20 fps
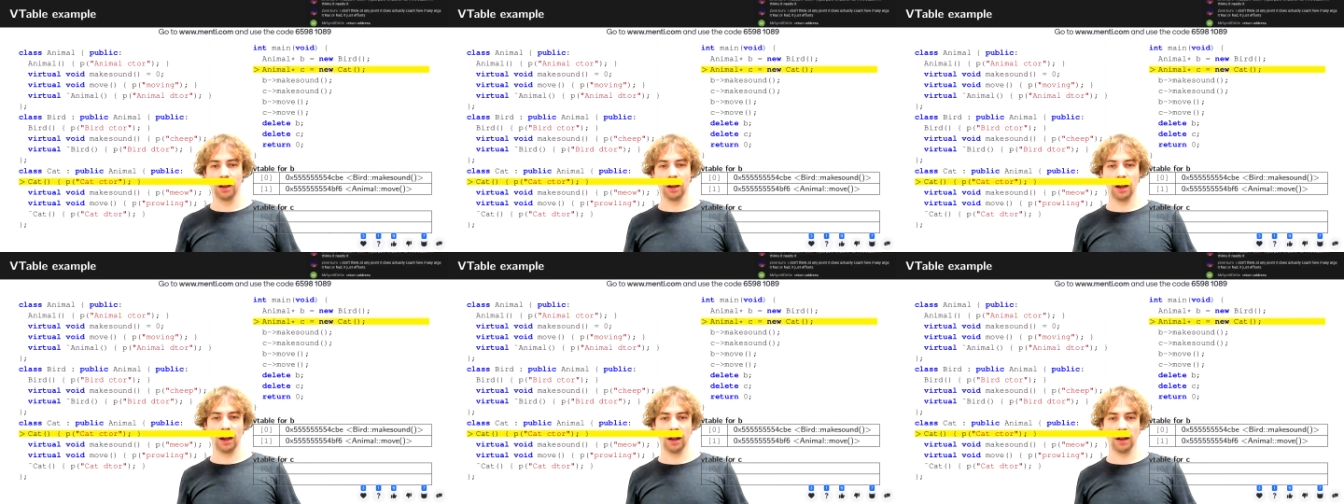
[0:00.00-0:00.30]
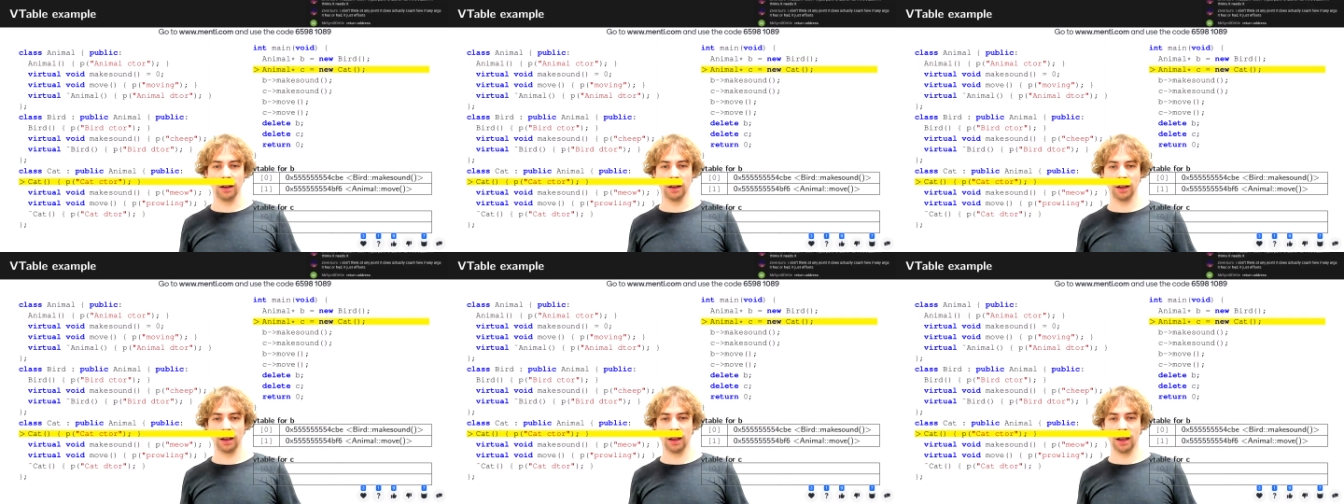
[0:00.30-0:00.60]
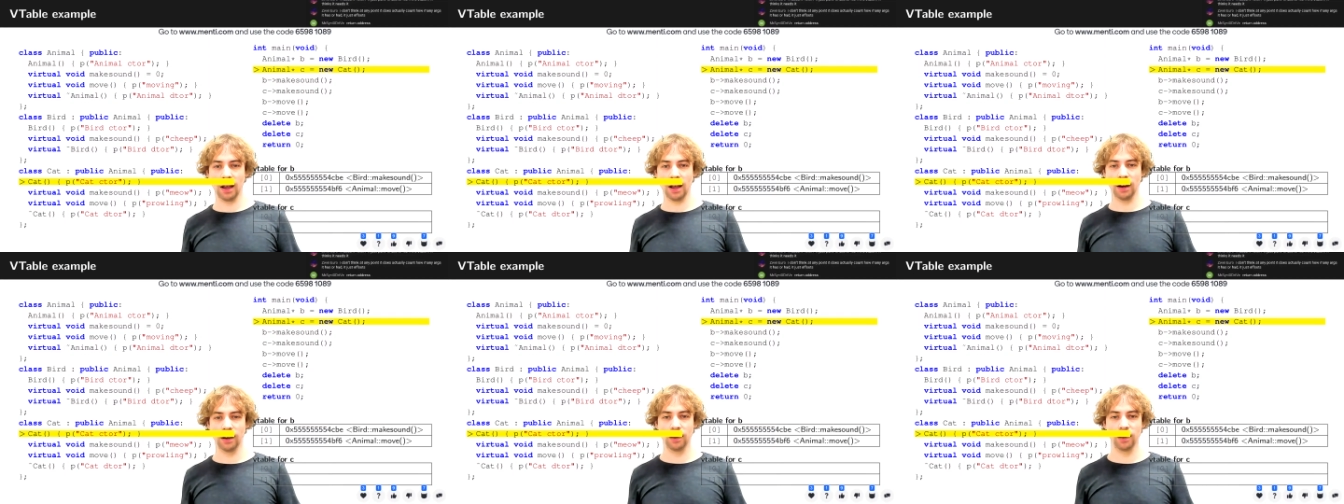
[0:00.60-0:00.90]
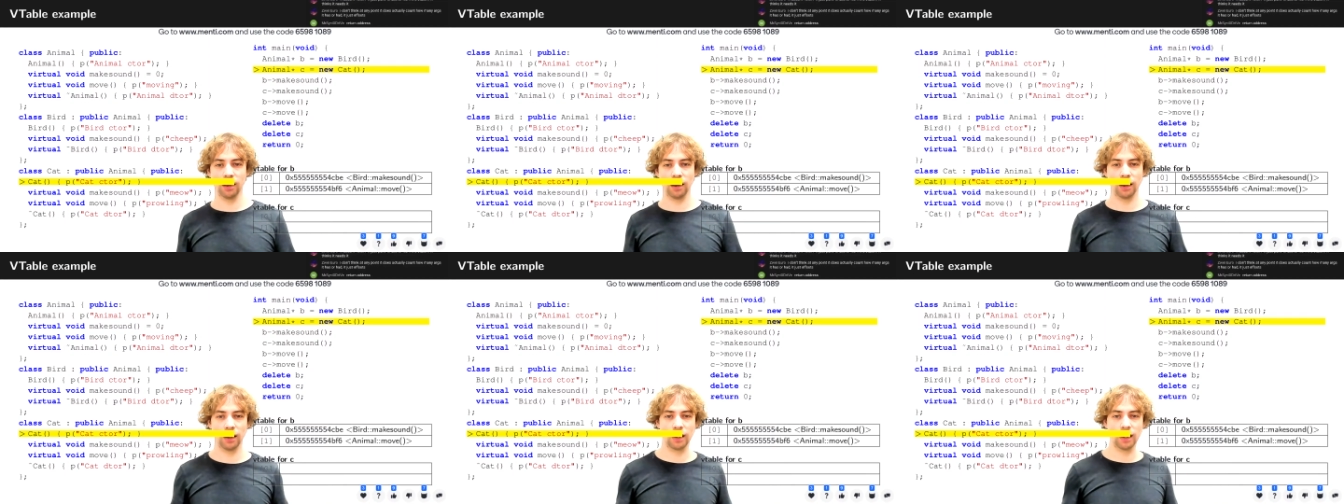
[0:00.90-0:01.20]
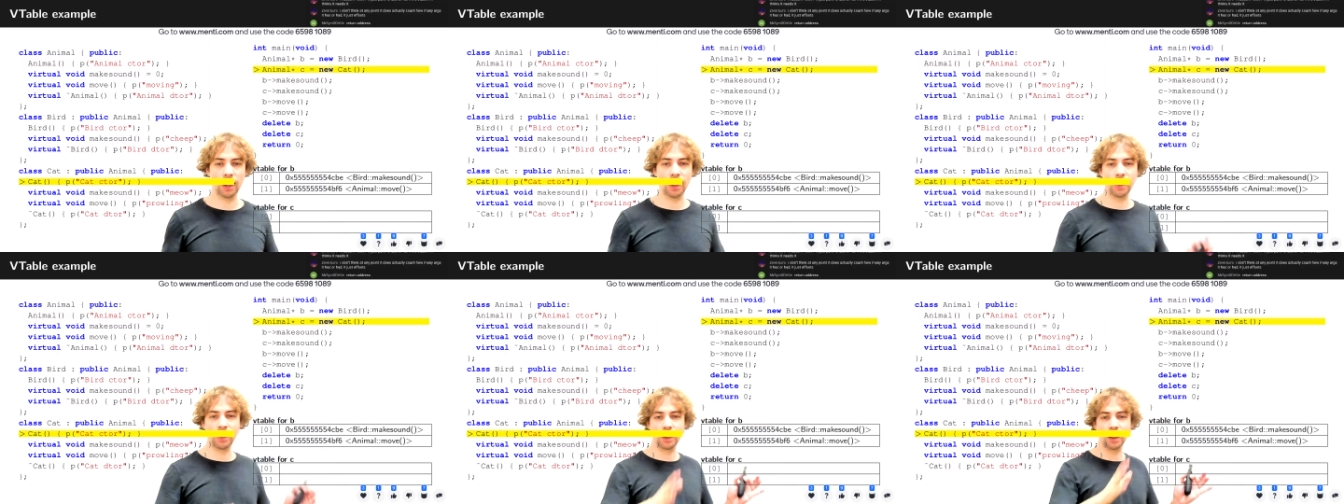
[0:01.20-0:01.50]
and the cat
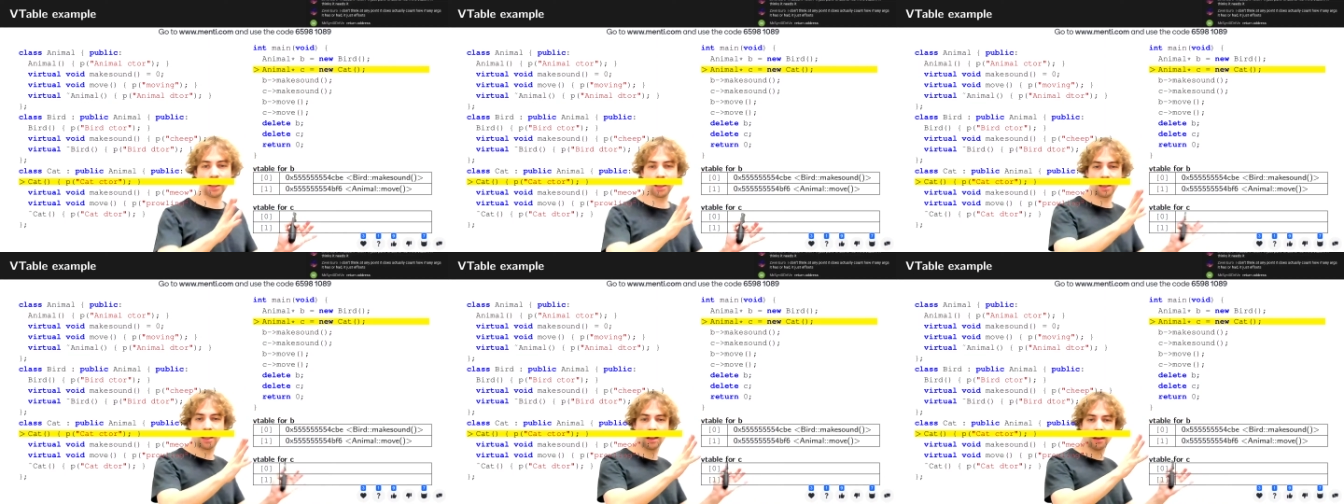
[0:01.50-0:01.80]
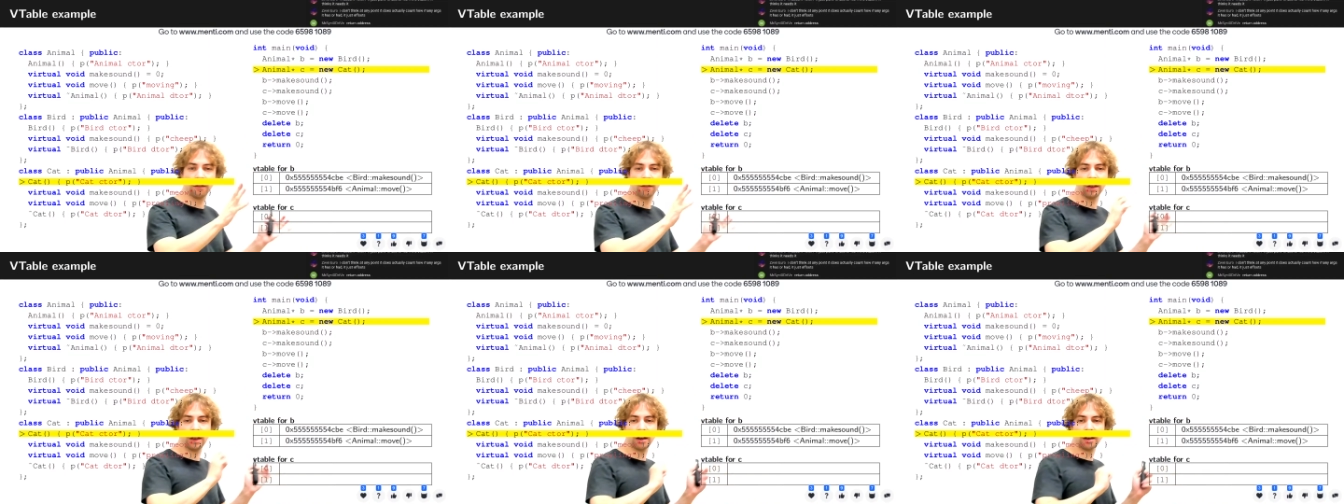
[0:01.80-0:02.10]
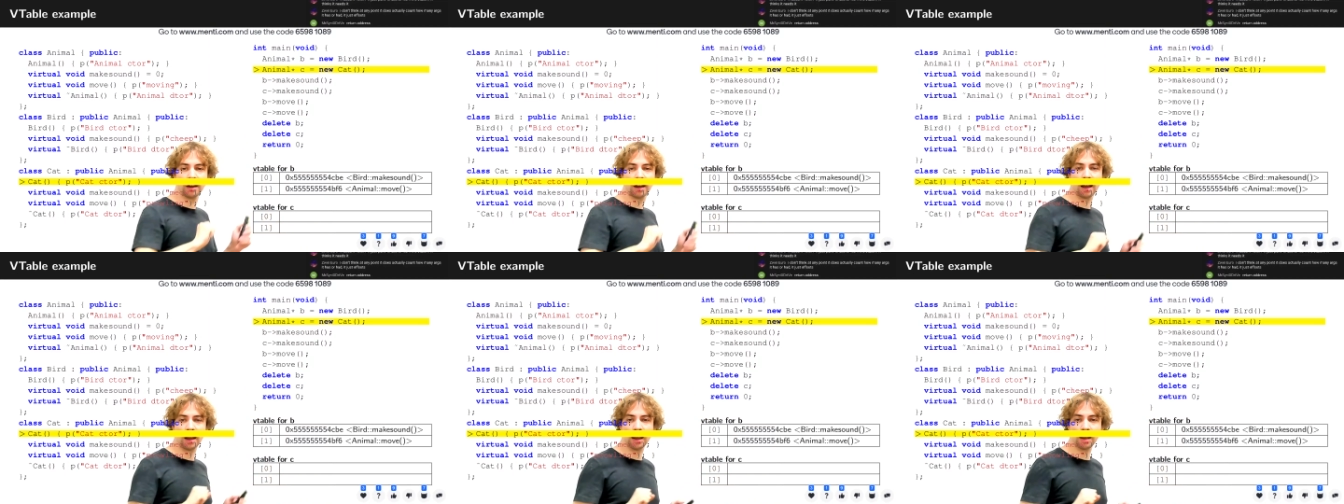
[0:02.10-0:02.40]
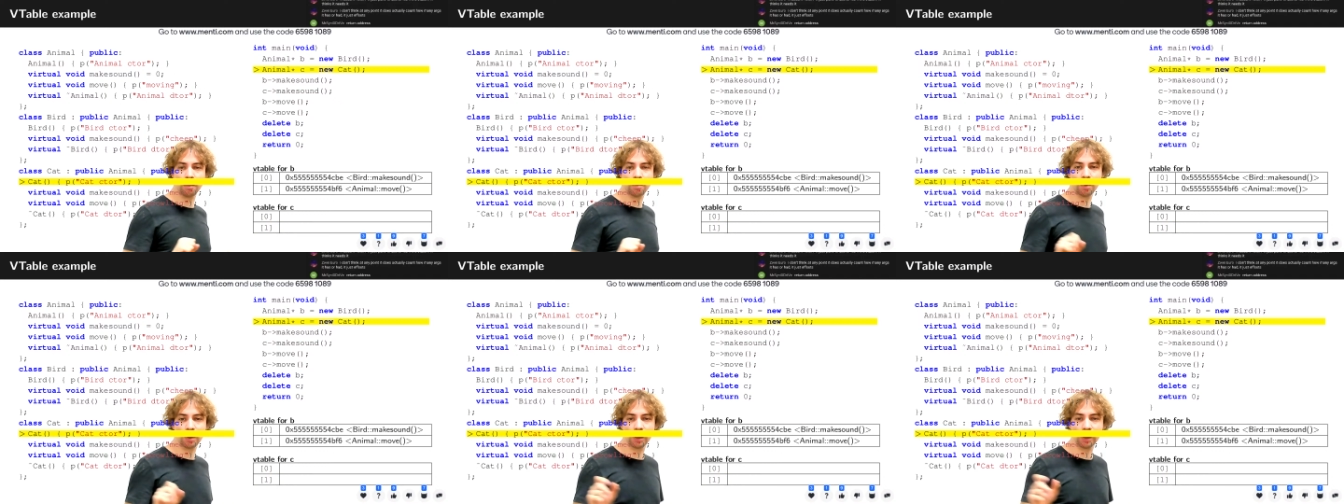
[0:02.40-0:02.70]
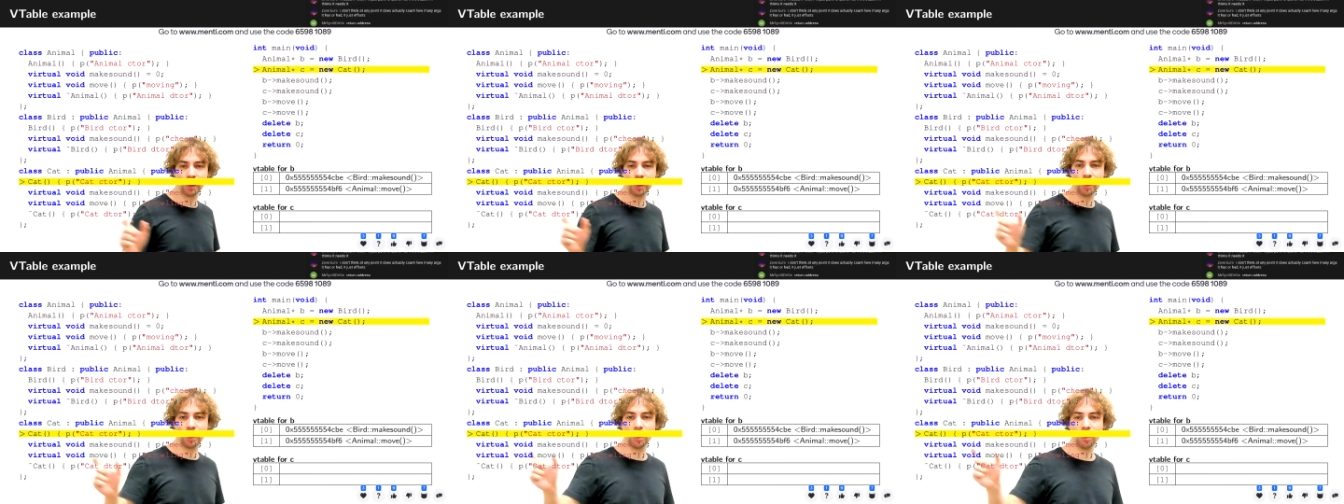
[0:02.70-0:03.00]
again gets a
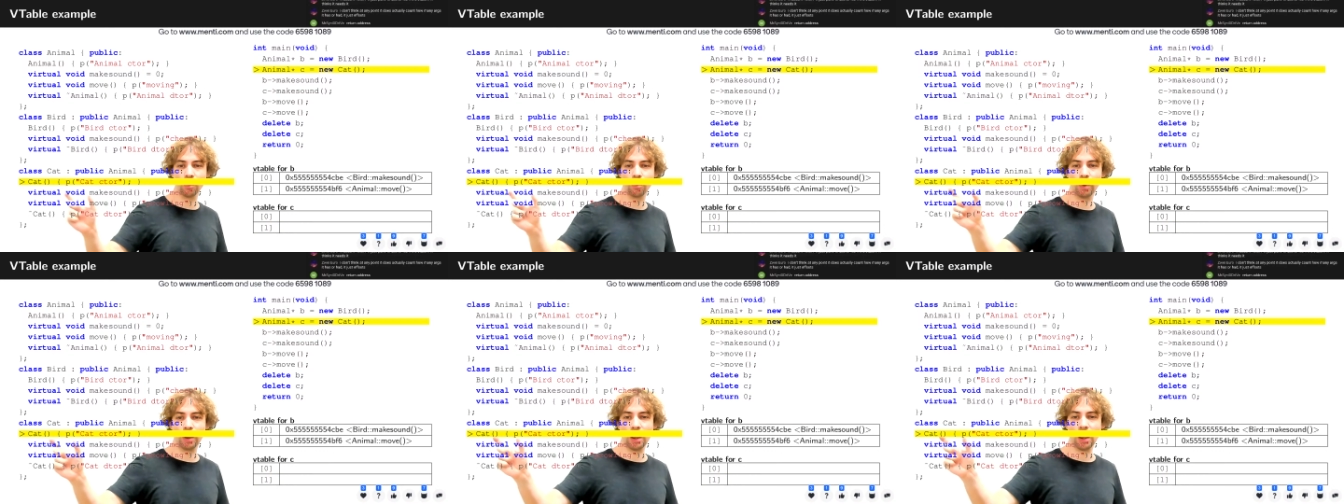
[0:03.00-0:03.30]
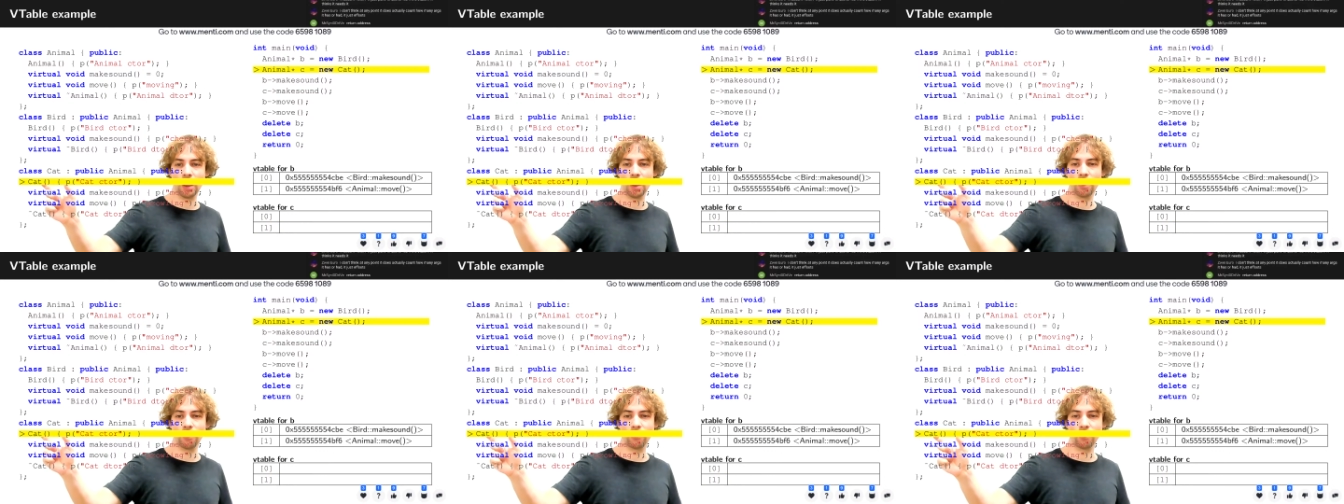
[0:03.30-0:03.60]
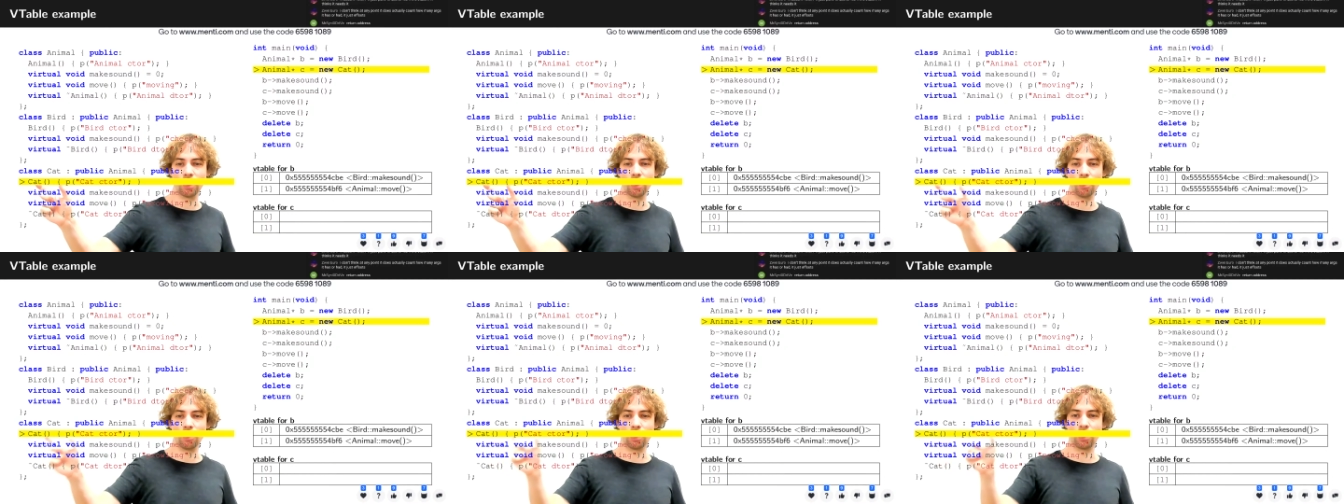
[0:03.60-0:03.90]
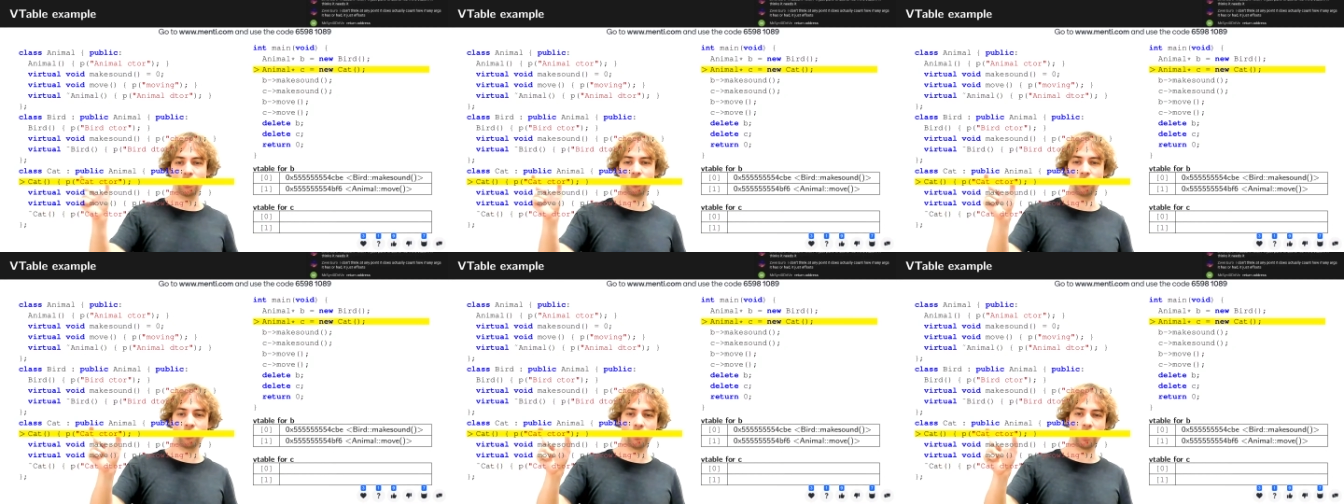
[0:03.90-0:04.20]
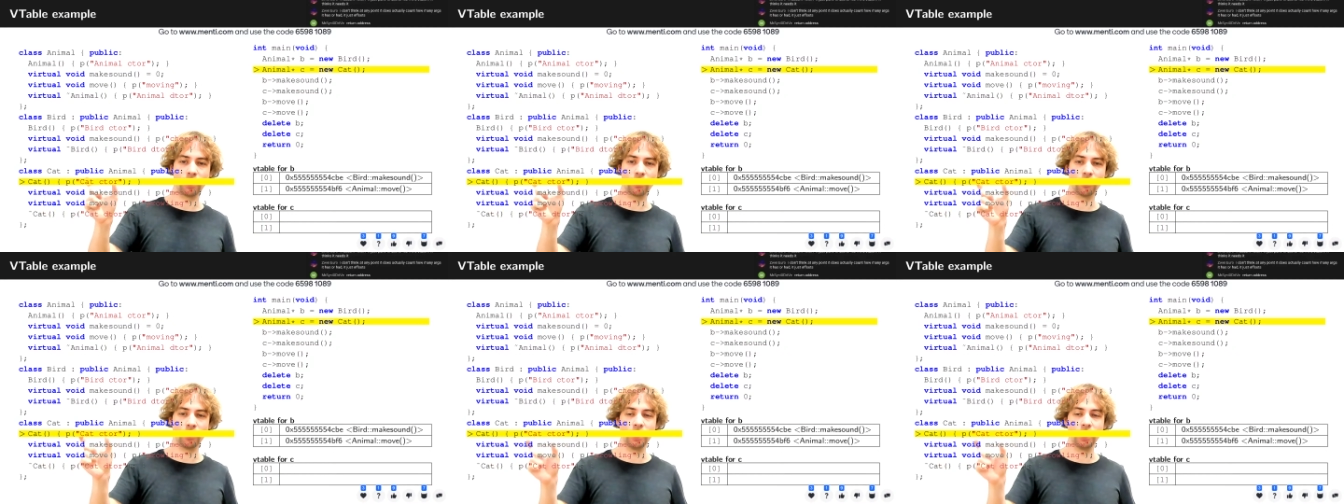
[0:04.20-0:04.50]
VTable. We have our constructor